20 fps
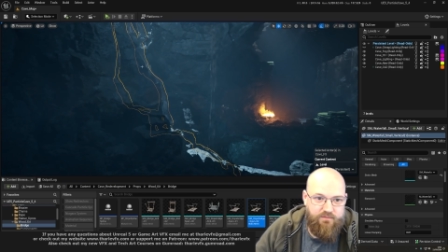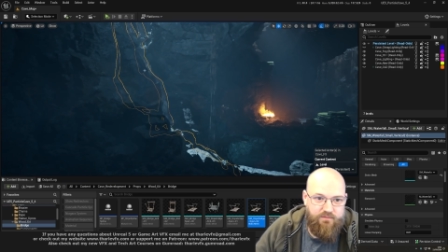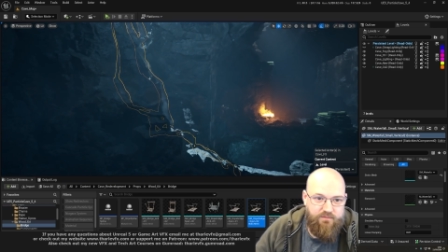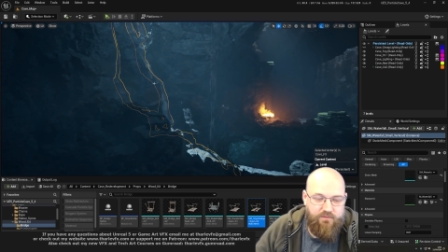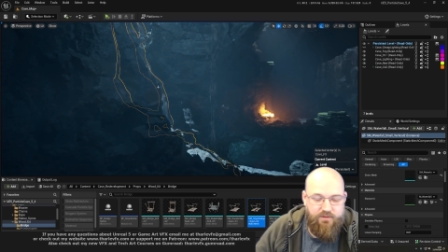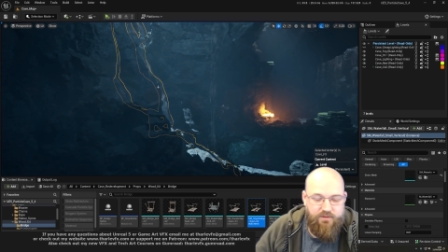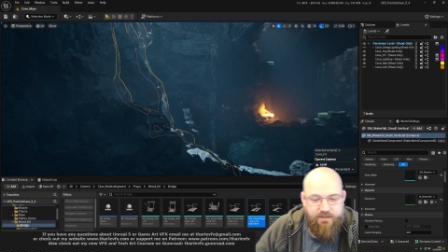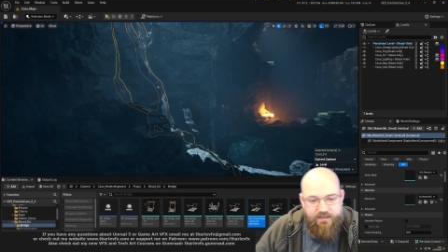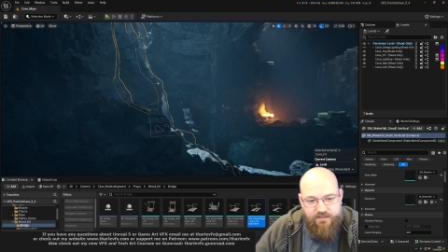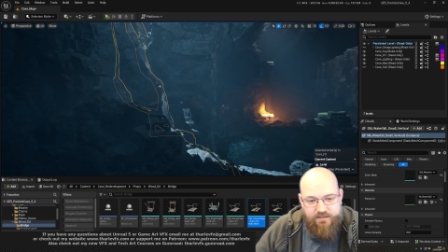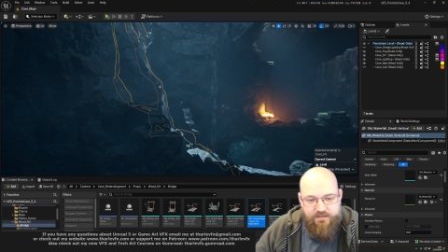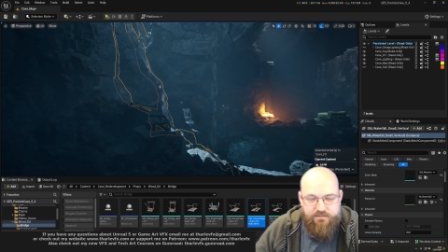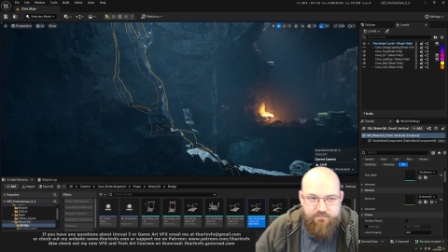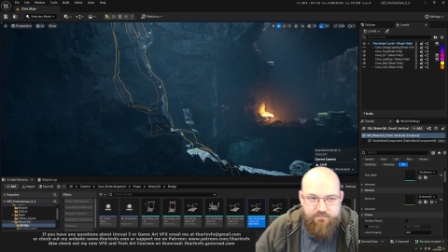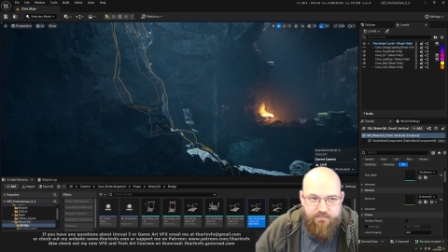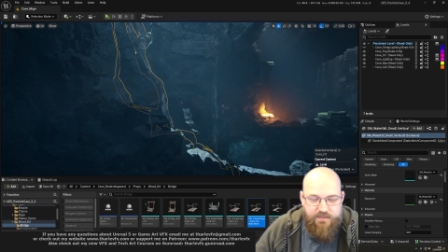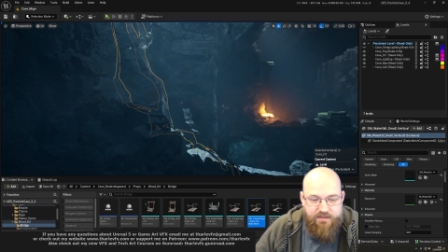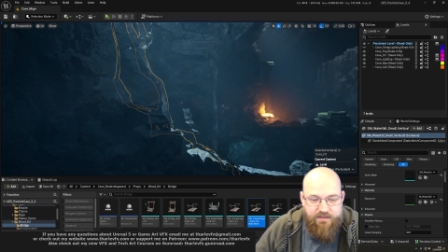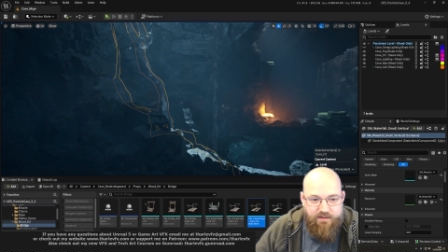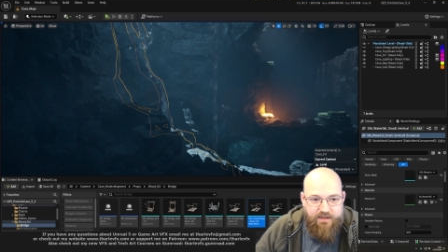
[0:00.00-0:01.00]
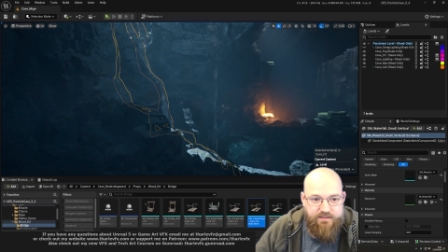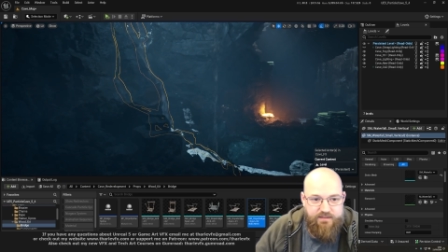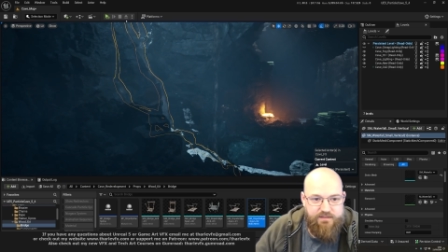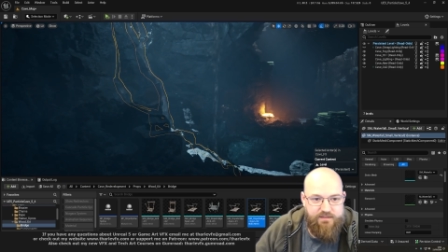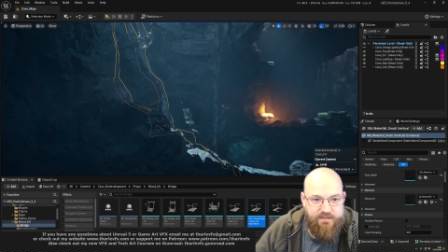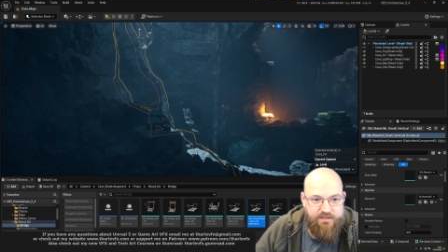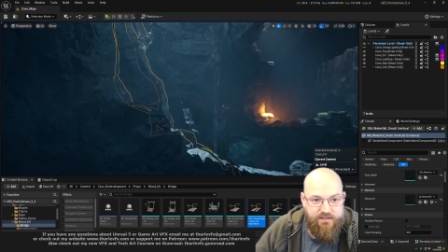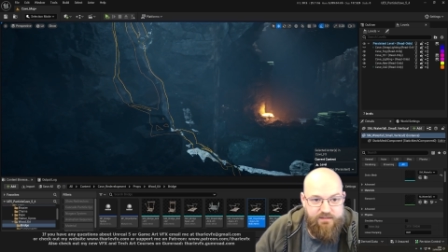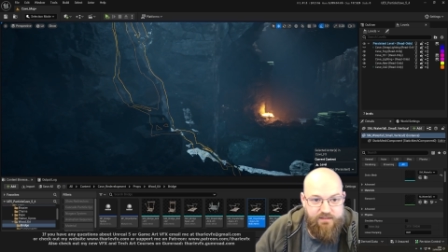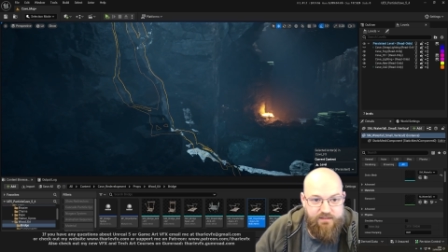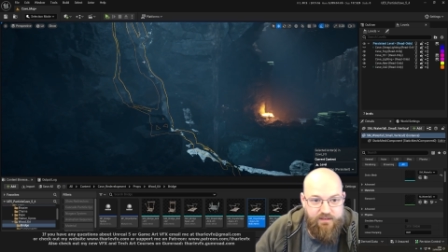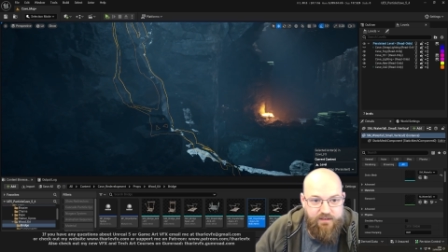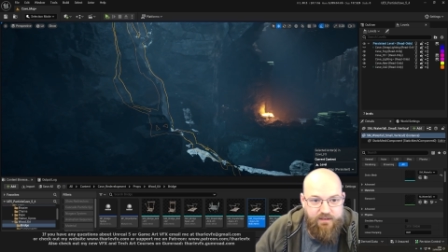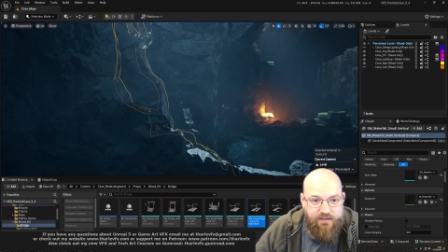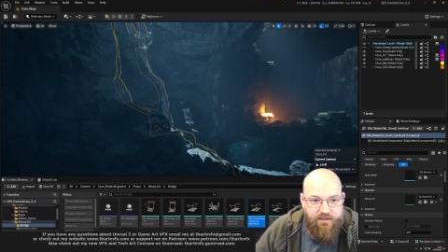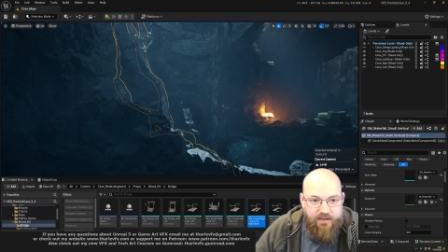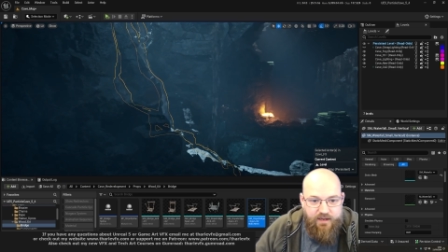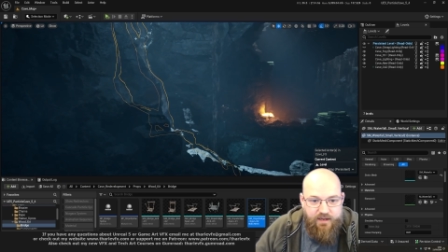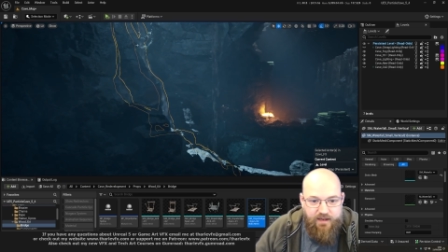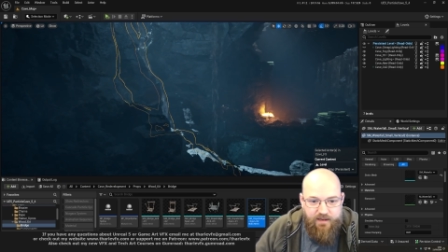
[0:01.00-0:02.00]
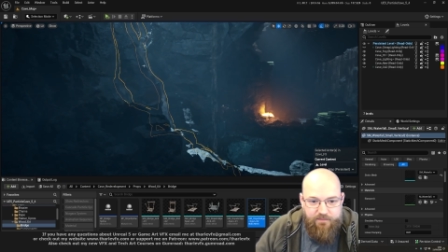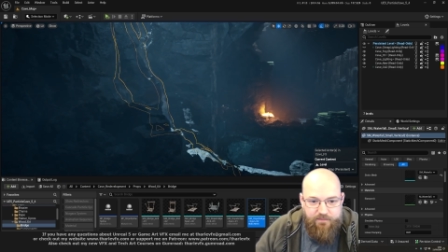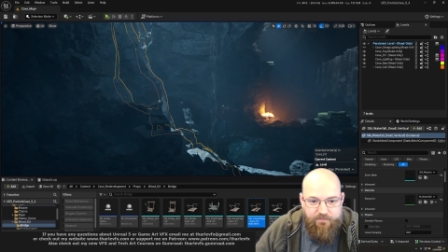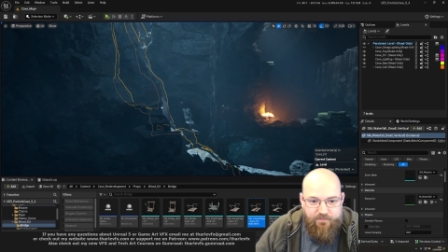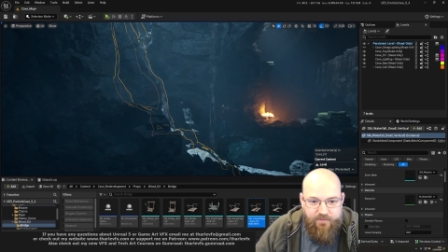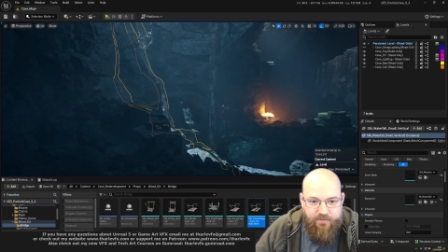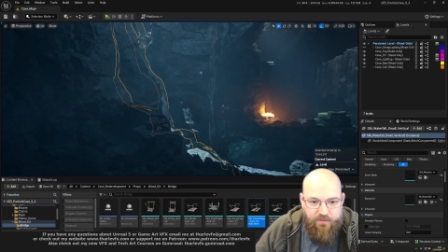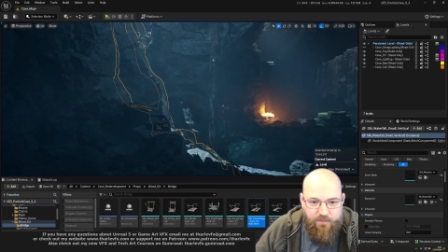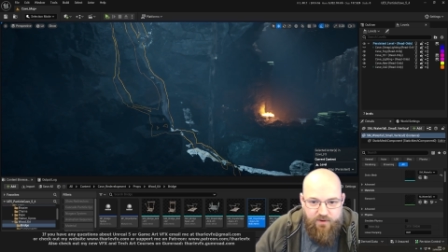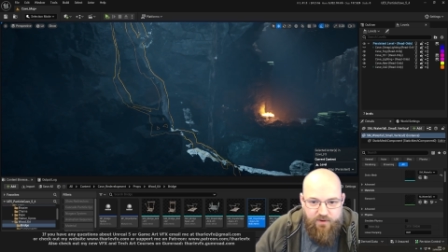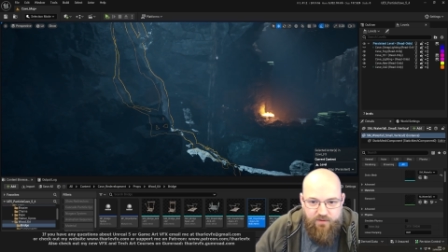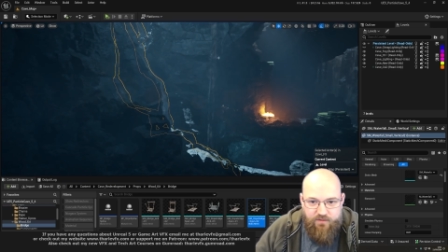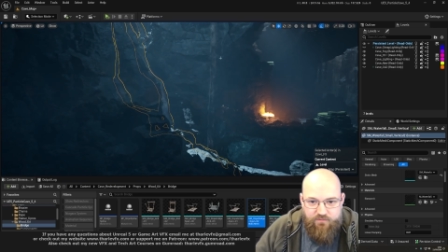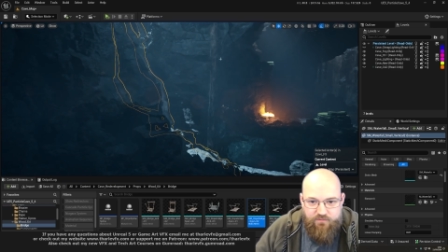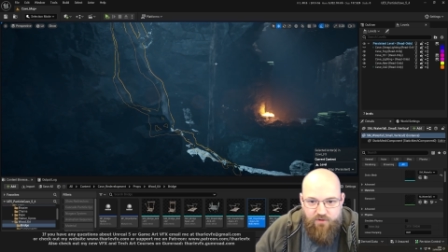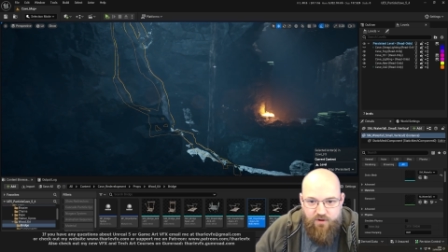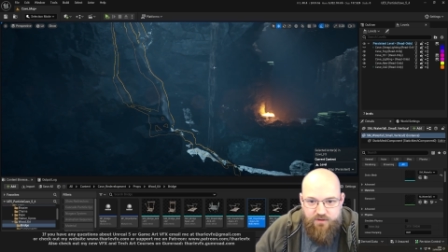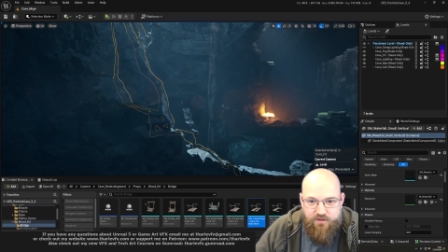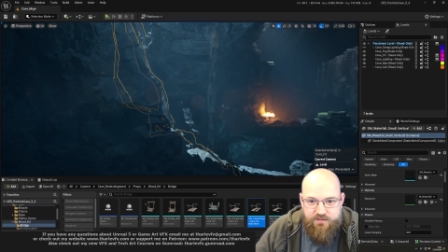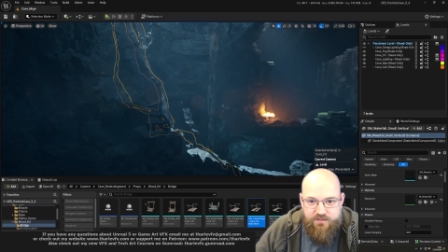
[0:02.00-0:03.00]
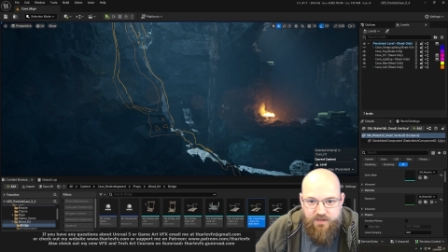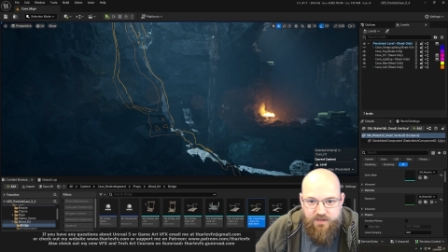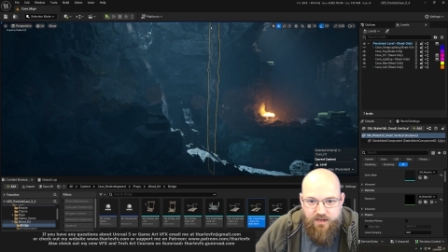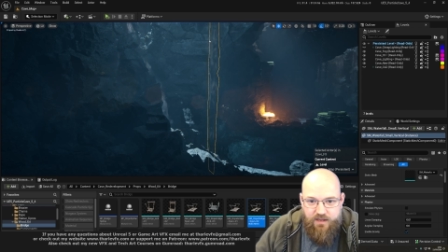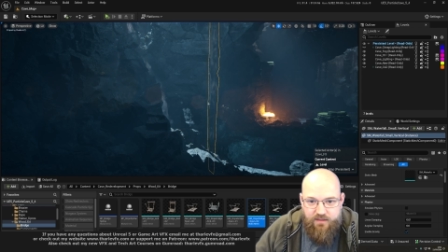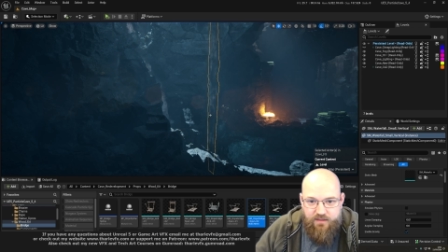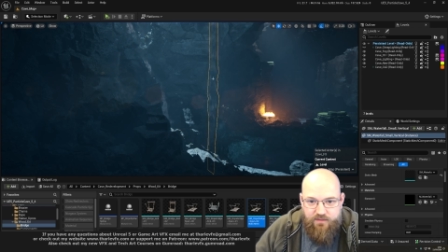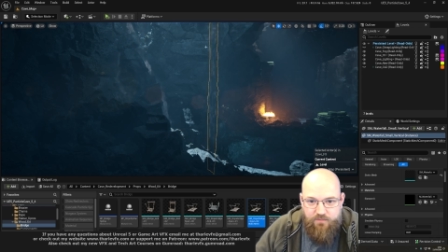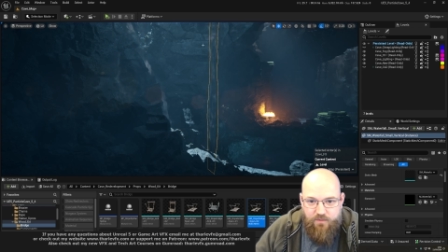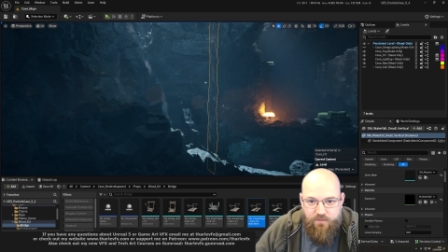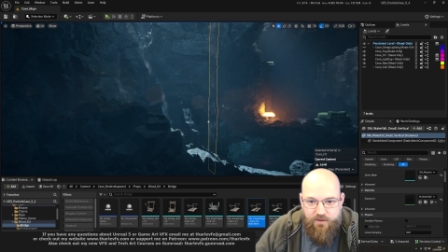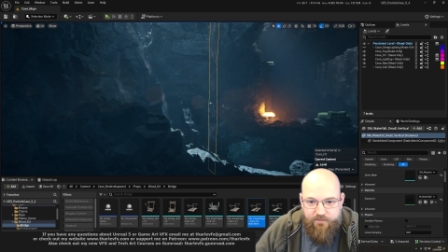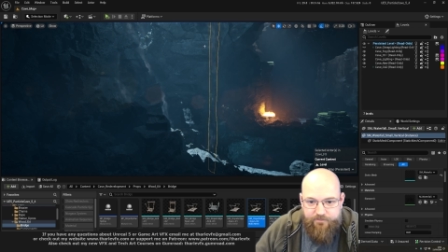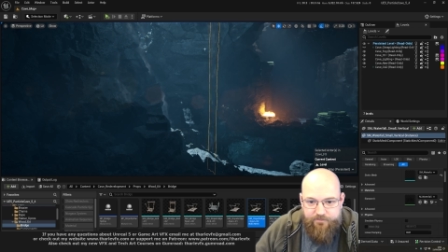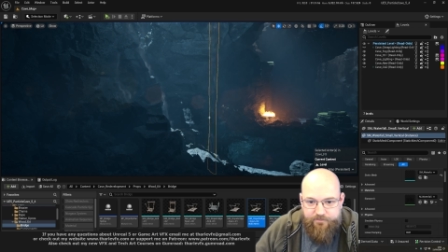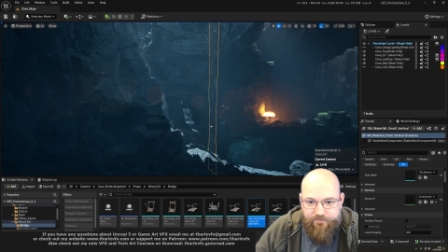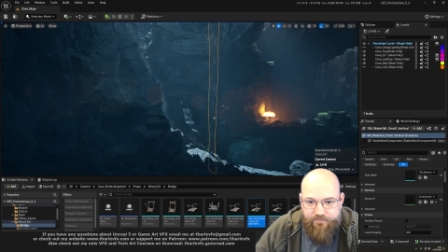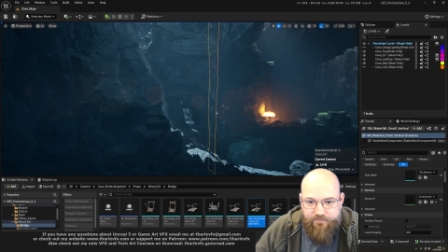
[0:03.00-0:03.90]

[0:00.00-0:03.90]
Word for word: or at least material instances, for the one on the rocks and the one